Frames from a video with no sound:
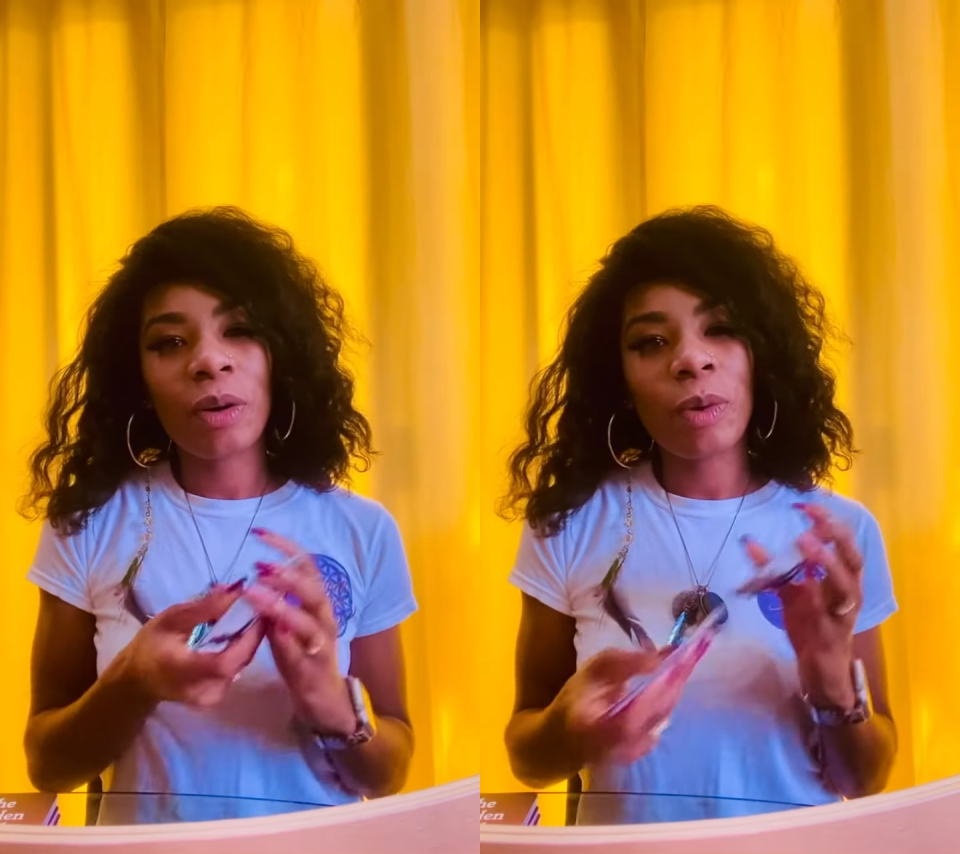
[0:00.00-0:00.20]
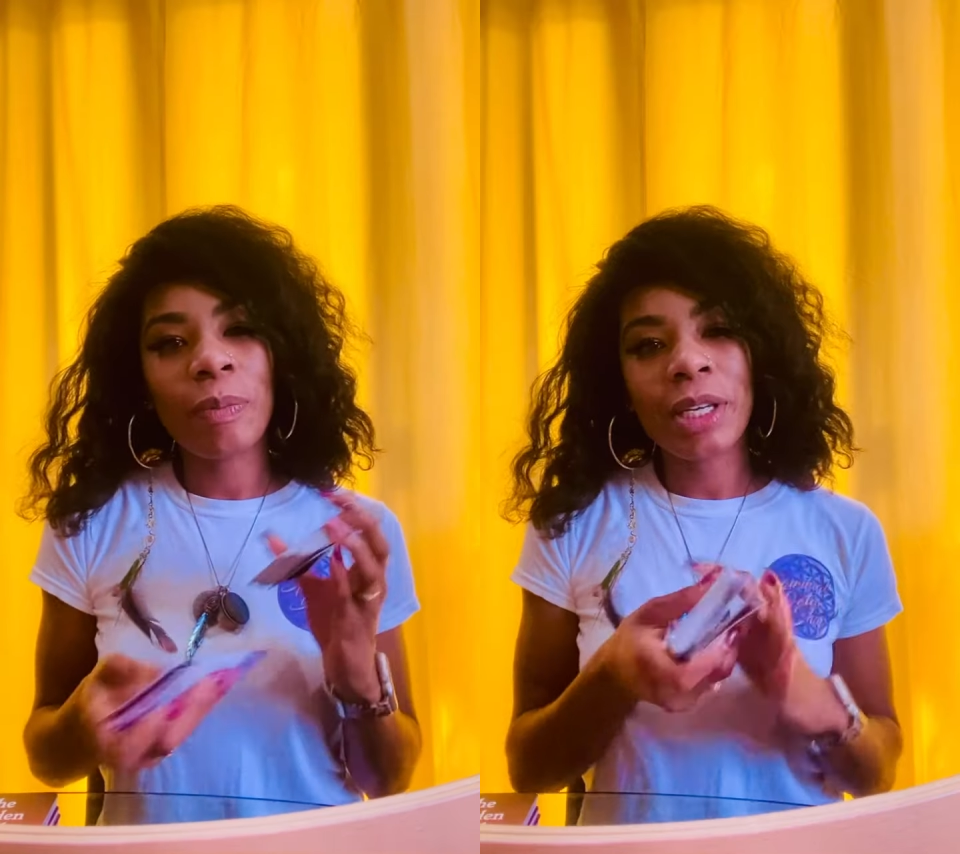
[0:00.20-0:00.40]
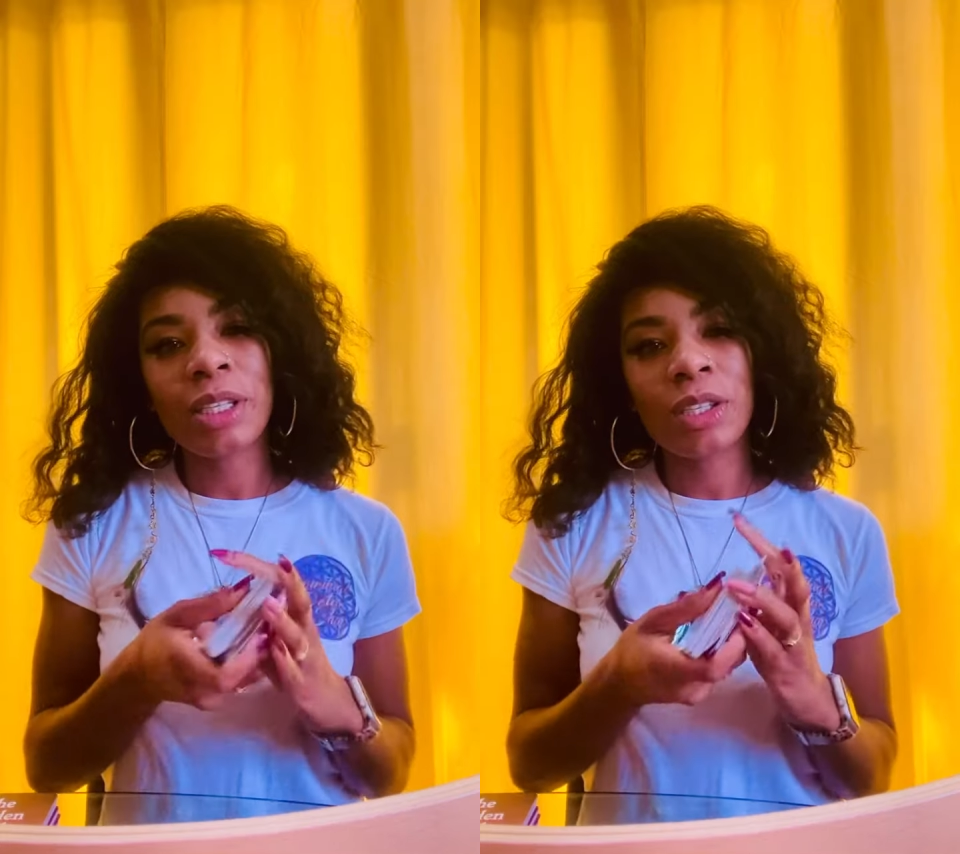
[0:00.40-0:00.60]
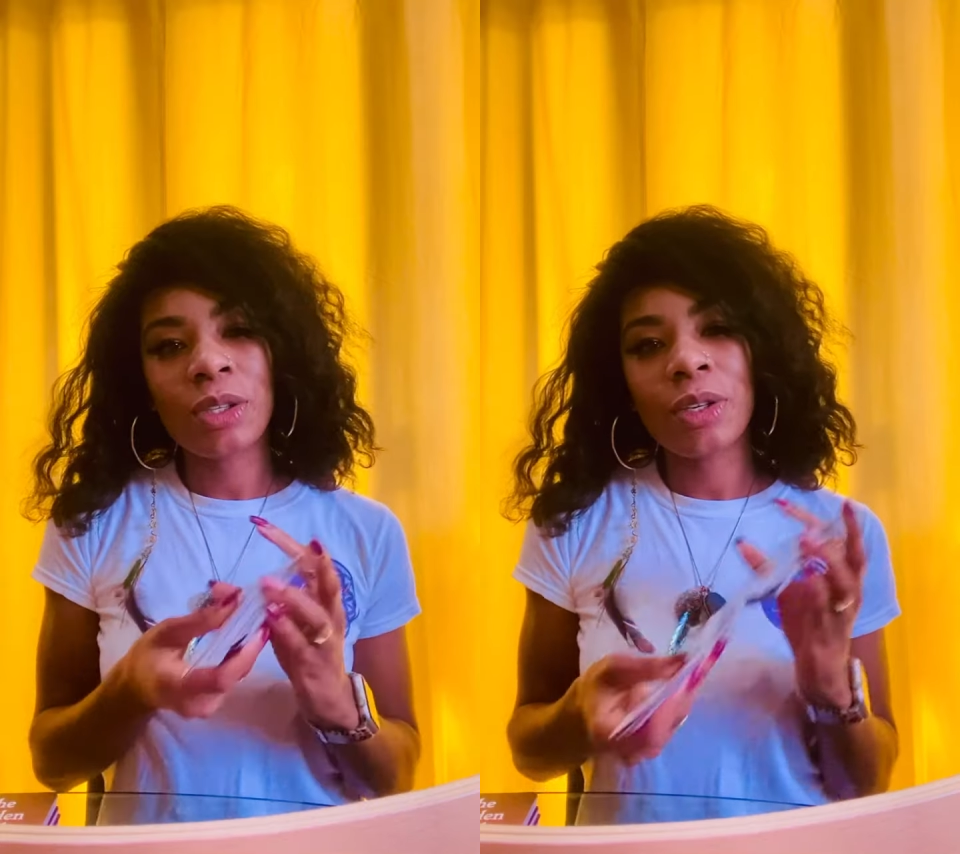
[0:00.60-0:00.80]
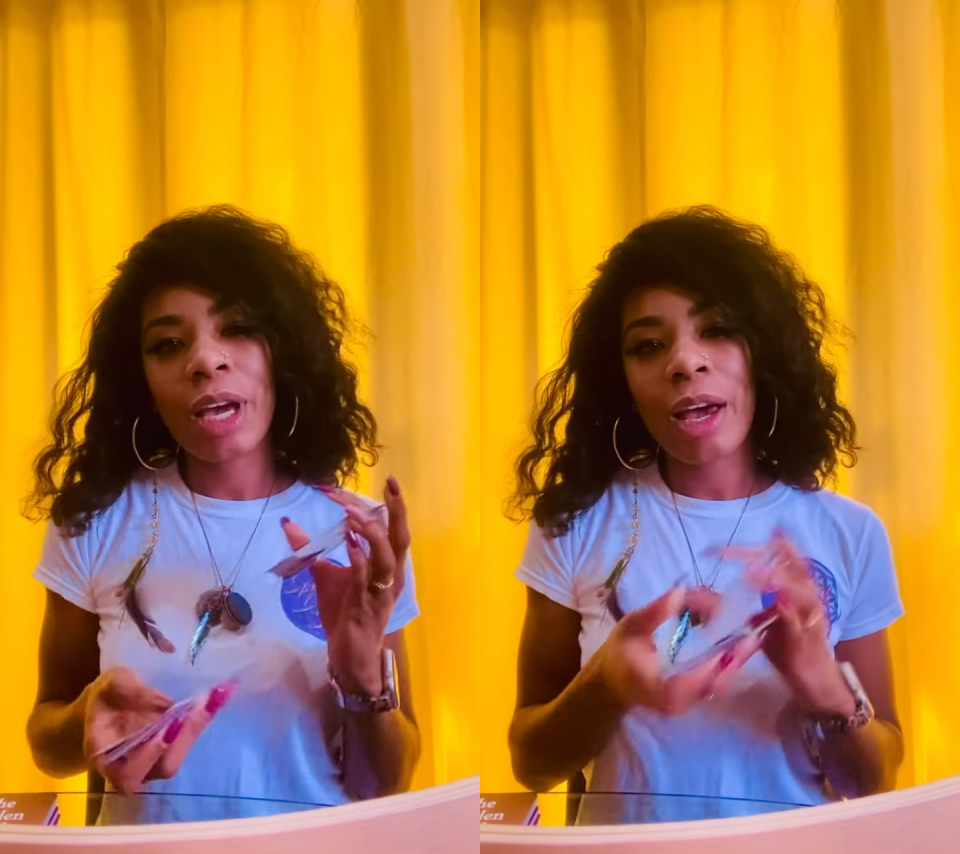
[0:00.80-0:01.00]
what message do
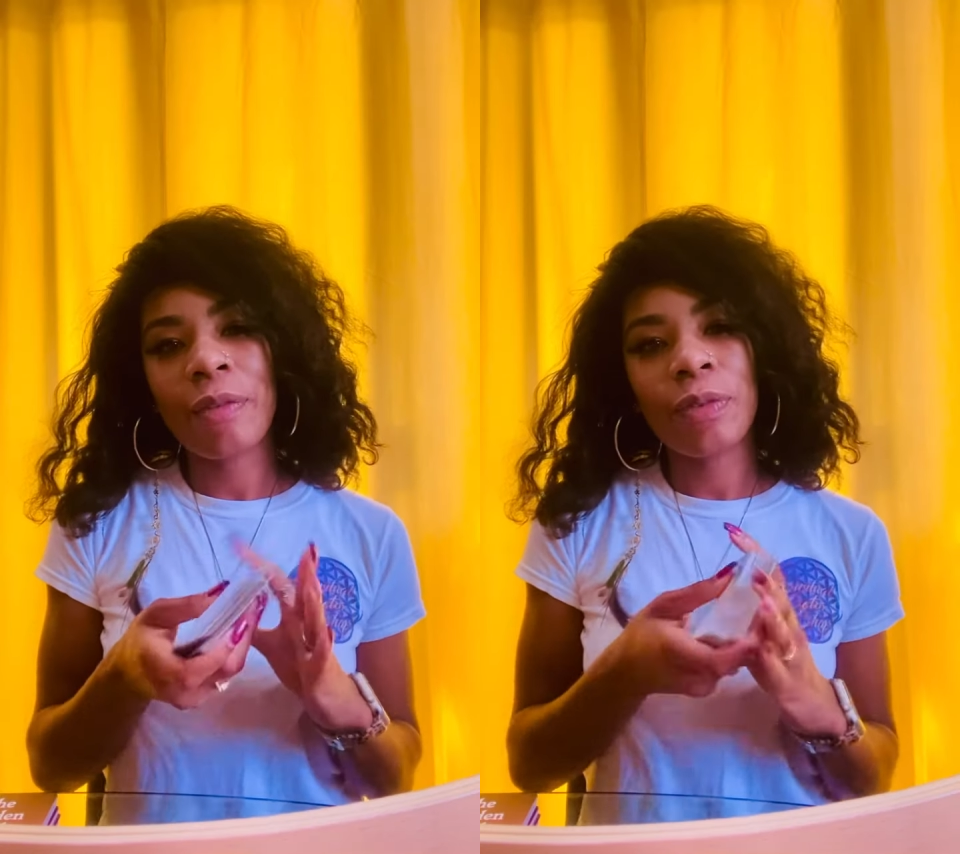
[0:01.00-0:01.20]
you have